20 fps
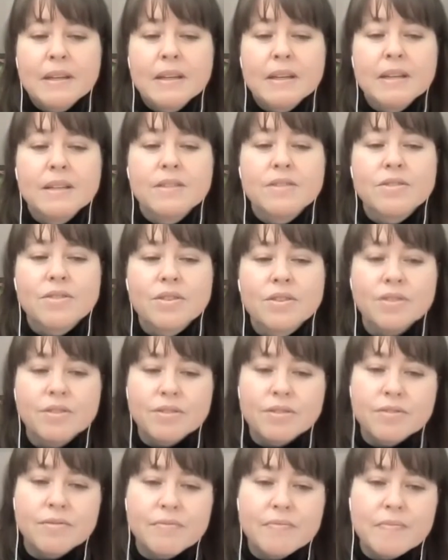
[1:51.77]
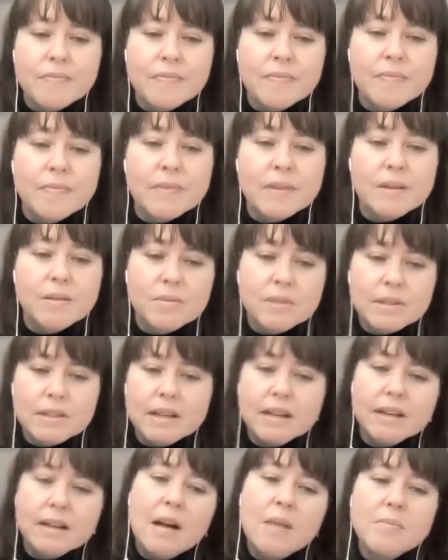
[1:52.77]
And so it was
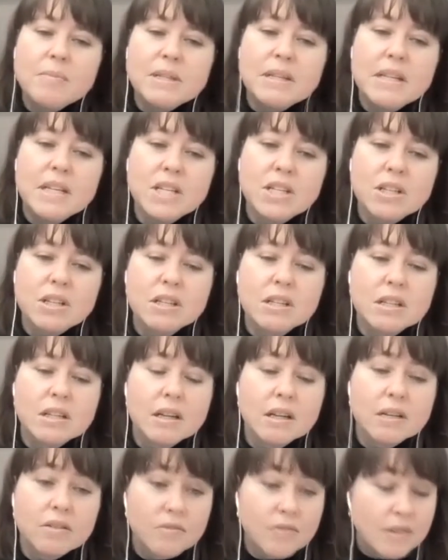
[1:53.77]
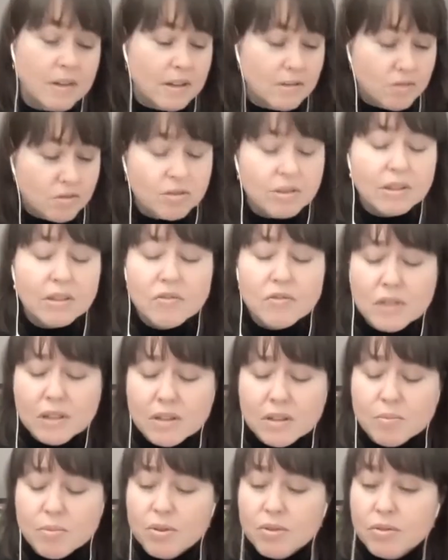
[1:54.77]
that combination of certainly
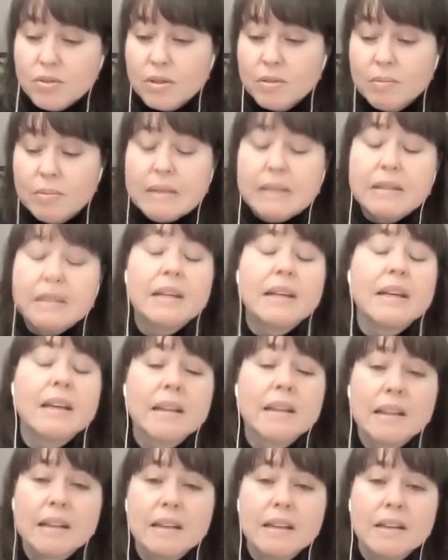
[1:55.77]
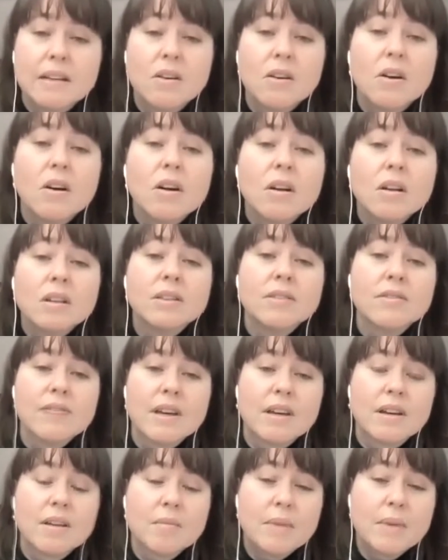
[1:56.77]
feeling broken, but then handling all of
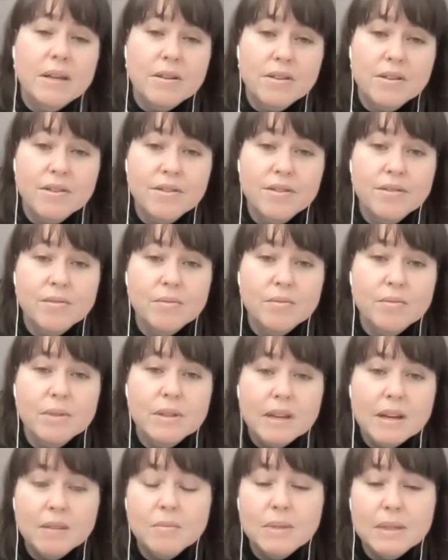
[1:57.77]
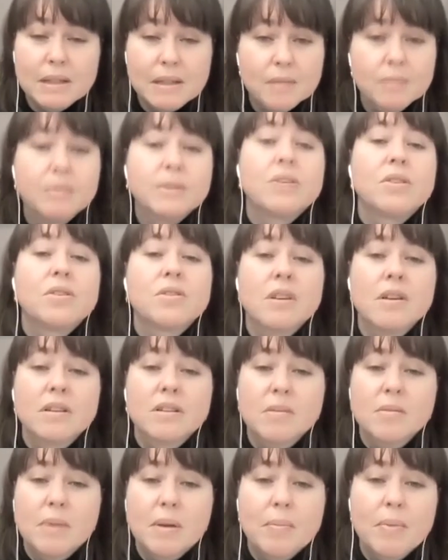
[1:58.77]
that on my own without being able to talk
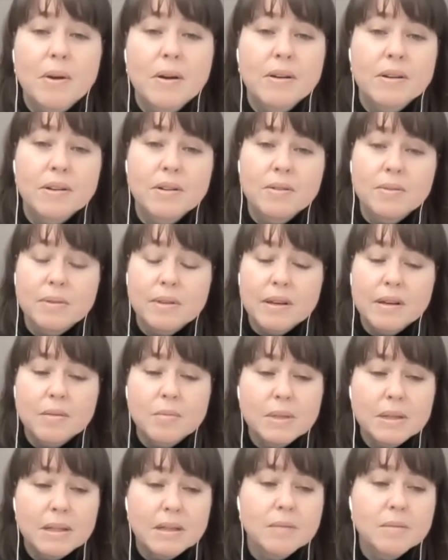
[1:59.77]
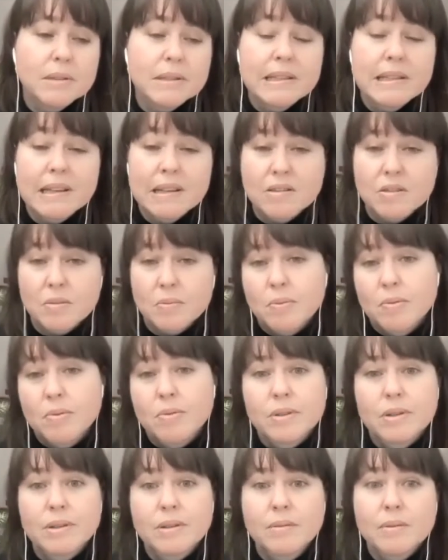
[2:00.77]
to my partner, without being able to get
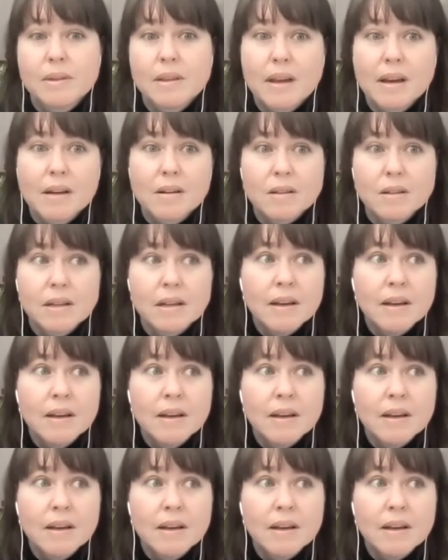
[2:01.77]
support, without